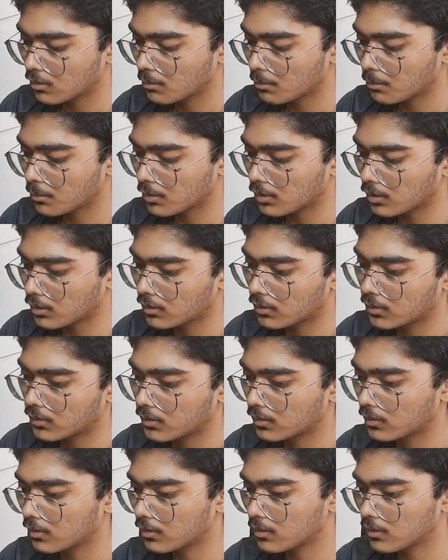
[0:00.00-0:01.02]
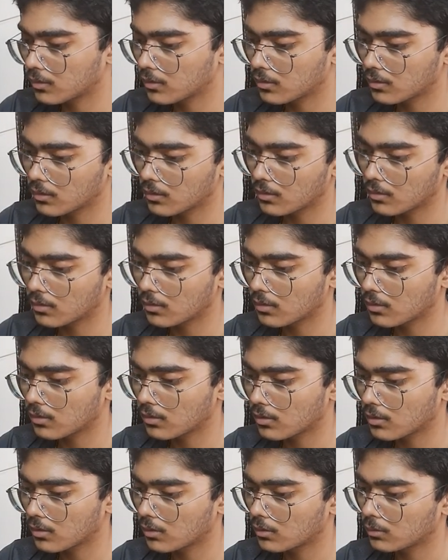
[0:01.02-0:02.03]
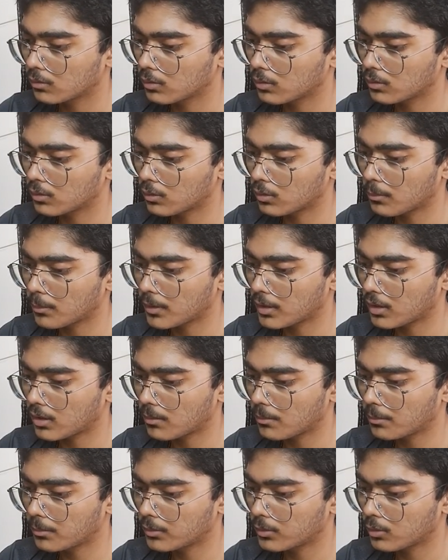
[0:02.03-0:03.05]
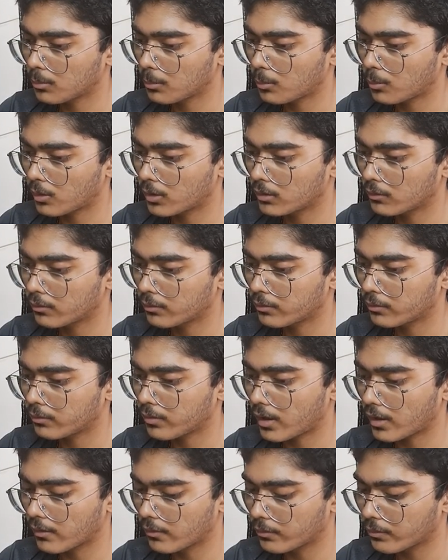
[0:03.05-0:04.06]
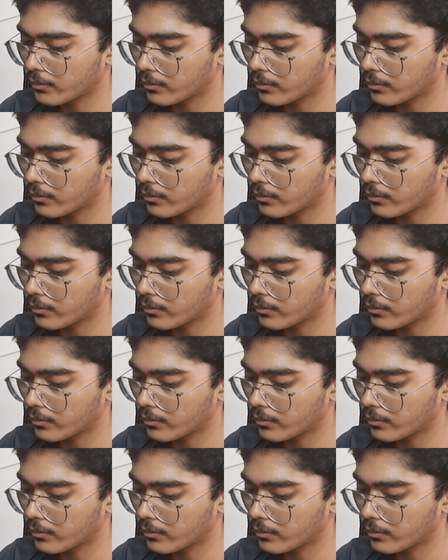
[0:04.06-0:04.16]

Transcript: Minutes. So it's going to become 0.5.